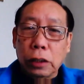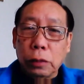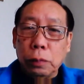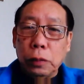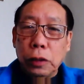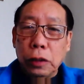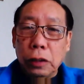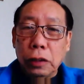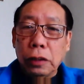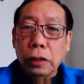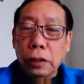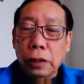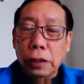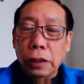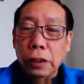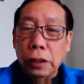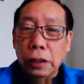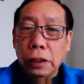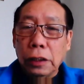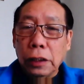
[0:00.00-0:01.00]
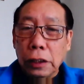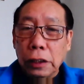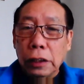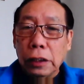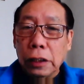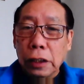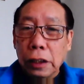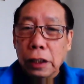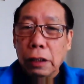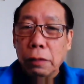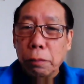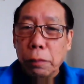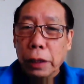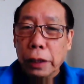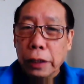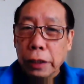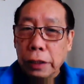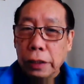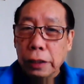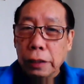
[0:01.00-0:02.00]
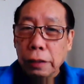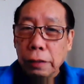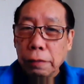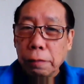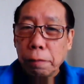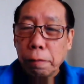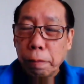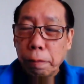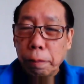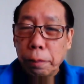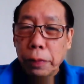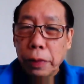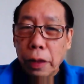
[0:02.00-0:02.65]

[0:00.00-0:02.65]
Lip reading: experienced in internet marketing,